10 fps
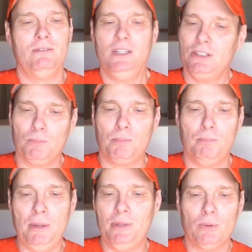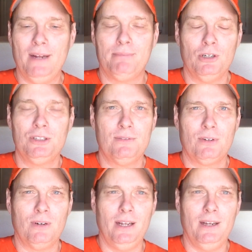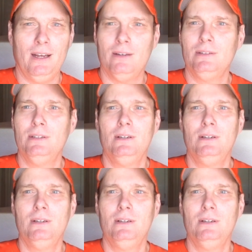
He's maybe the right person for right now.